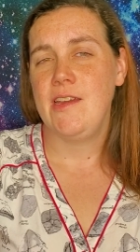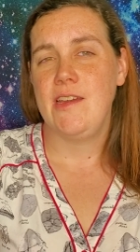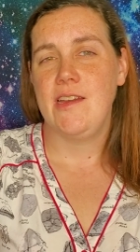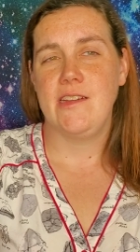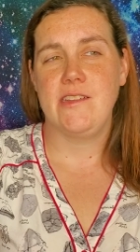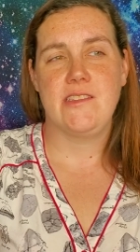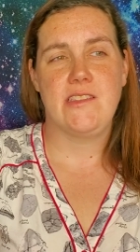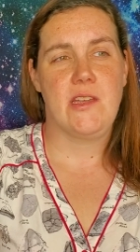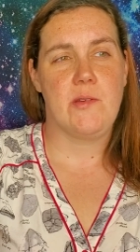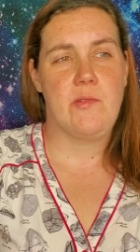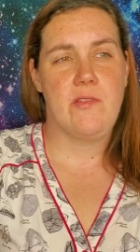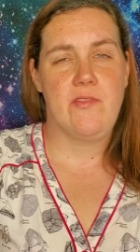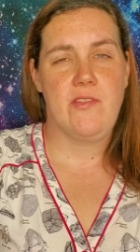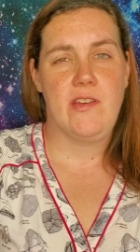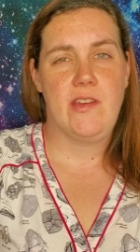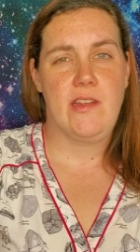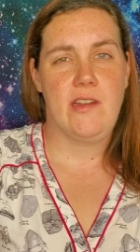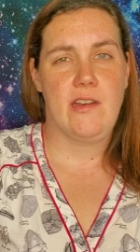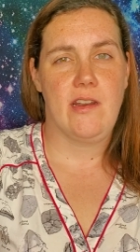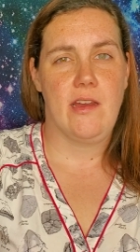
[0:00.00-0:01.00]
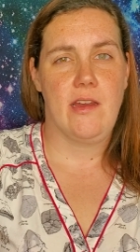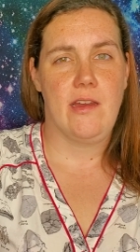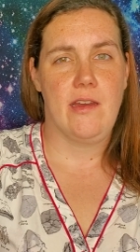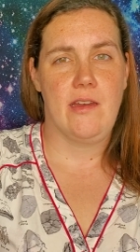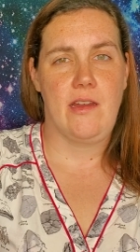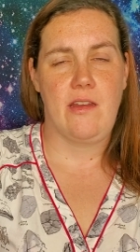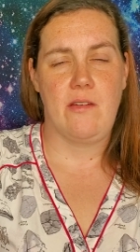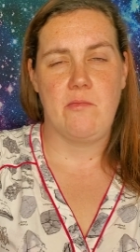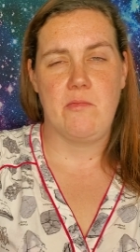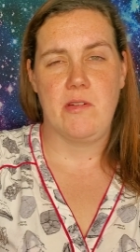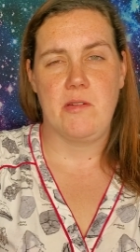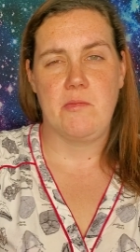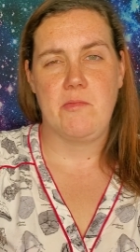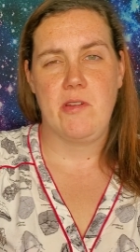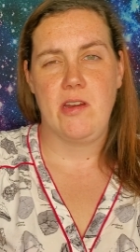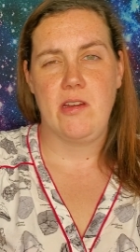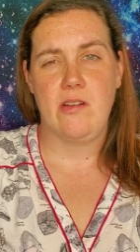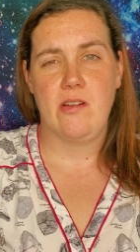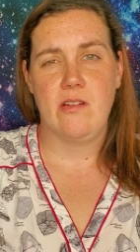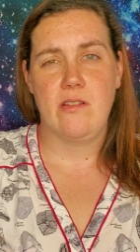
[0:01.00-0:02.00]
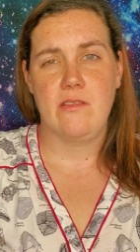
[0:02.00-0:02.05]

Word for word: And some of it, um, I'm not,